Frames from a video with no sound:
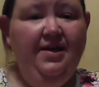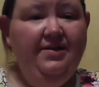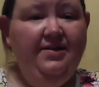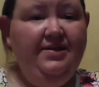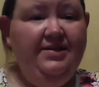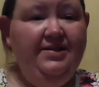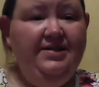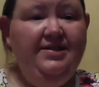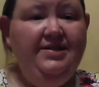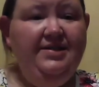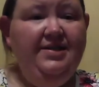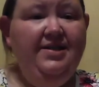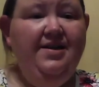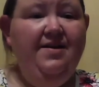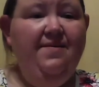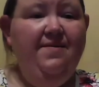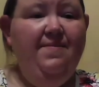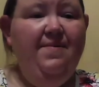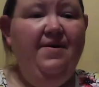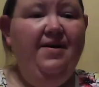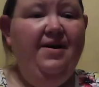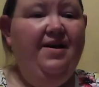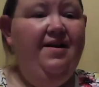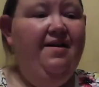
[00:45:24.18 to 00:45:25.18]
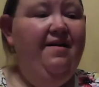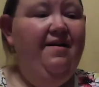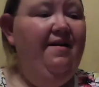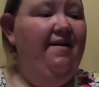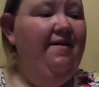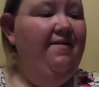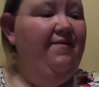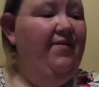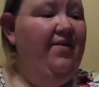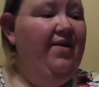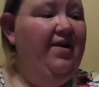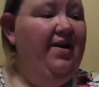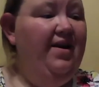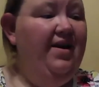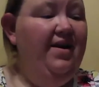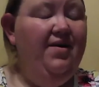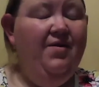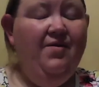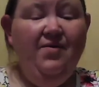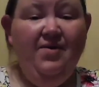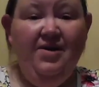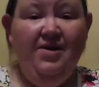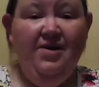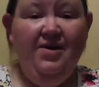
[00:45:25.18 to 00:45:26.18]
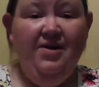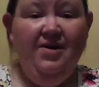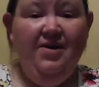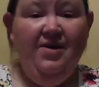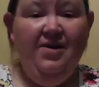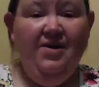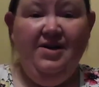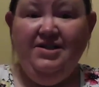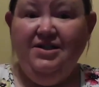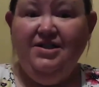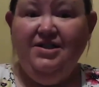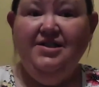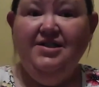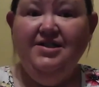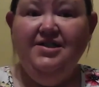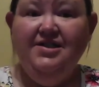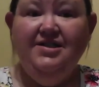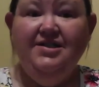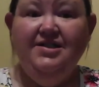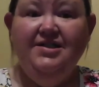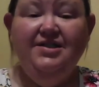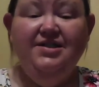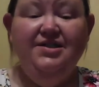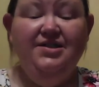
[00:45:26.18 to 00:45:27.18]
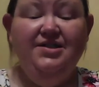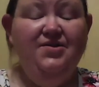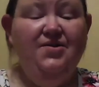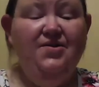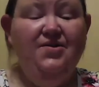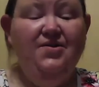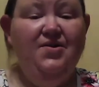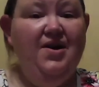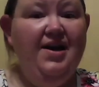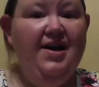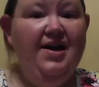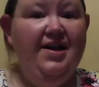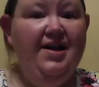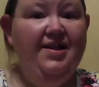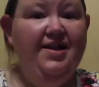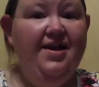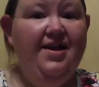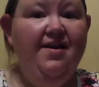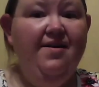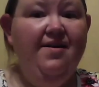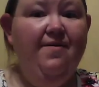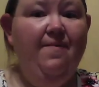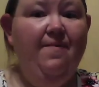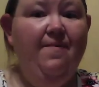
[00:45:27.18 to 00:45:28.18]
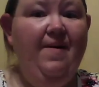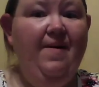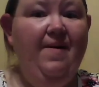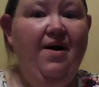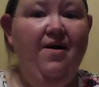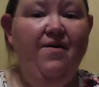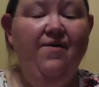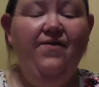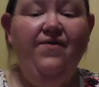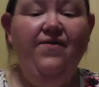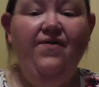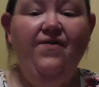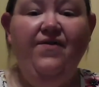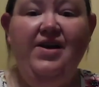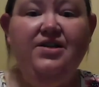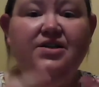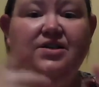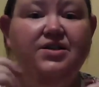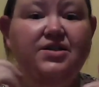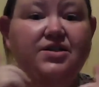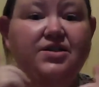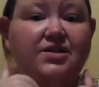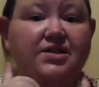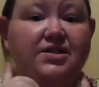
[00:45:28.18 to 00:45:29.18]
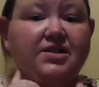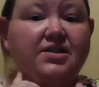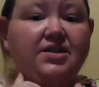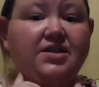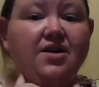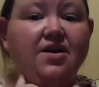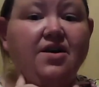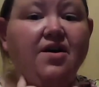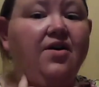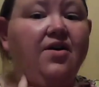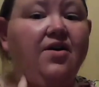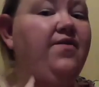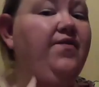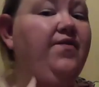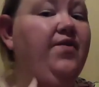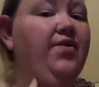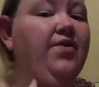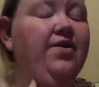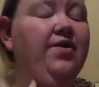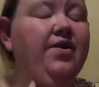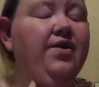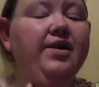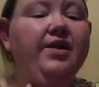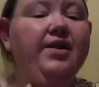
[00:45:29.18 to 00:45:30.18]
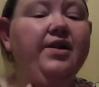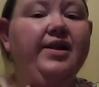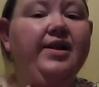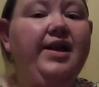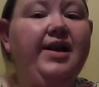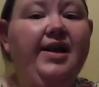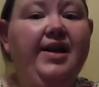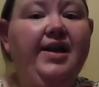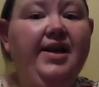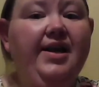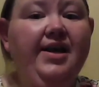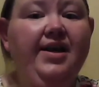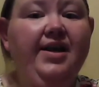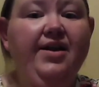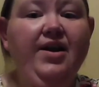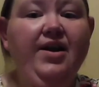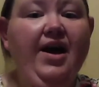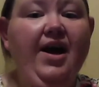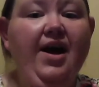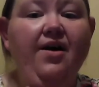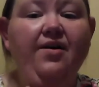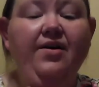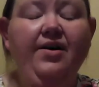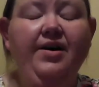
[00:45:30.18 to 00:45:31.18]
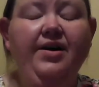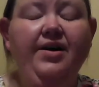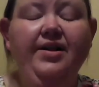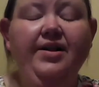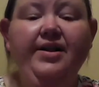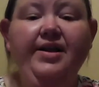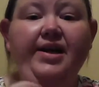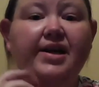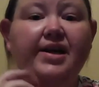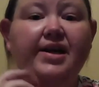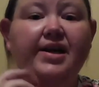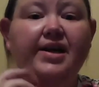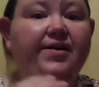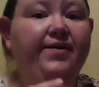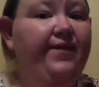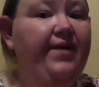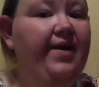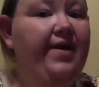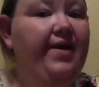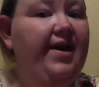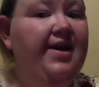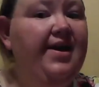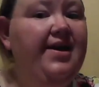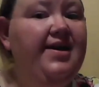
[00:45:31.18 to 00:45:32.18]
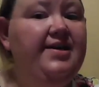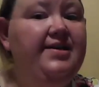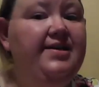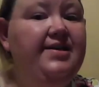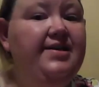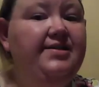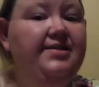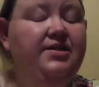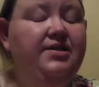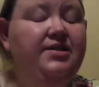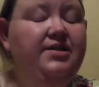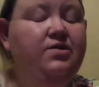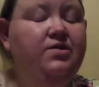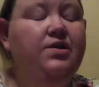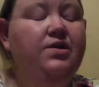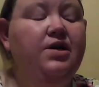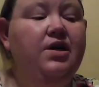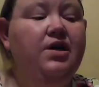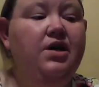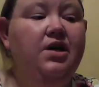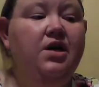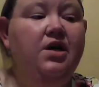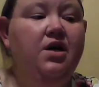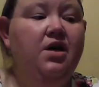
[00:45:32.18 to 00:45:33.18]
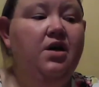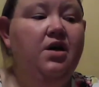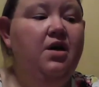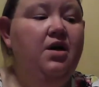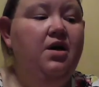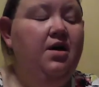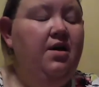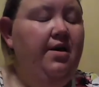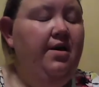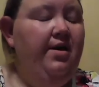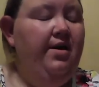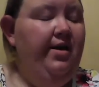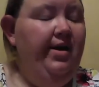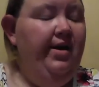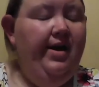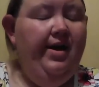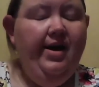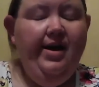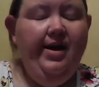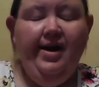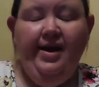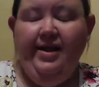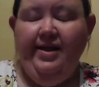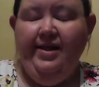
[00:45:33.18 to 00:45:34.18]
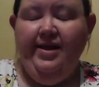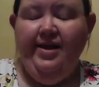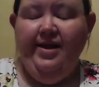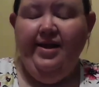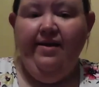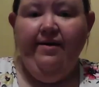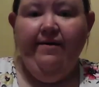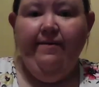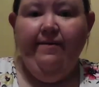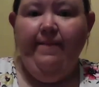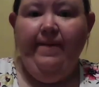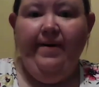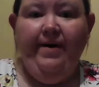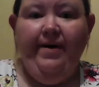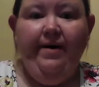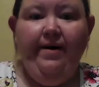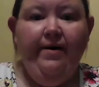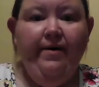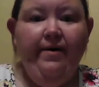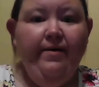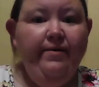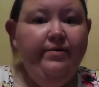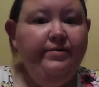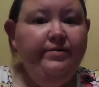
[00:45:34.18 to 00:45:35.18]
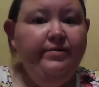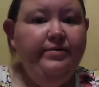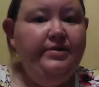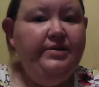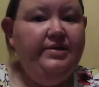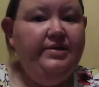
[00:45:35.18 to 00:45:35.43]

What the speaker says: Does anybody have any questions or anything about facial stuff or cleaning, how to clean your face, or anything about